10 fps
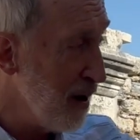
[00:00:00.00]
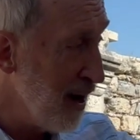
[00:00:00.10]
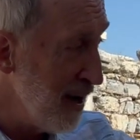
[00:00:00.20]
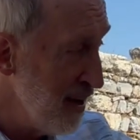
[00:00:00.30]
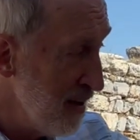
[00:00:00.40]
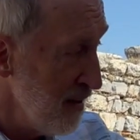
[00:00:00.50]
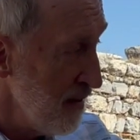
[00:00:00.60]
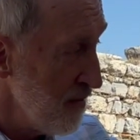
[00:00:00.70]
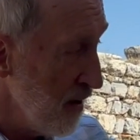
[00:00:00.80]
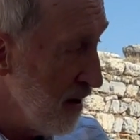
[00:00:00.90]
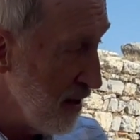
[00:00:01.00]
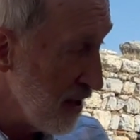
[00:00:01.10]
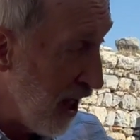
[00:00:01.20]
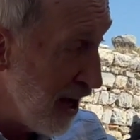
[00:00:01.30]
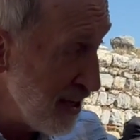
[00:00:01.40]
by
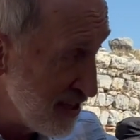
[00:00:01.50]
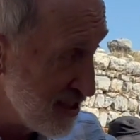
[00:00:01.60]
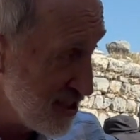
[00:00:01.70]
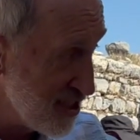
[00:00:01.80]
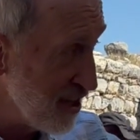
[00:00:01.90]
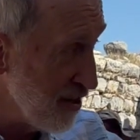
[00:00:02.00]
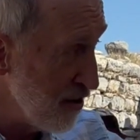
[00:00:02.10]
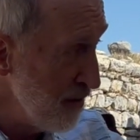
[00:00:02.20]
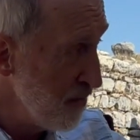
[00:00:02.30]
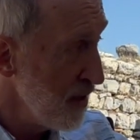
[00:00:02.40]
lions still.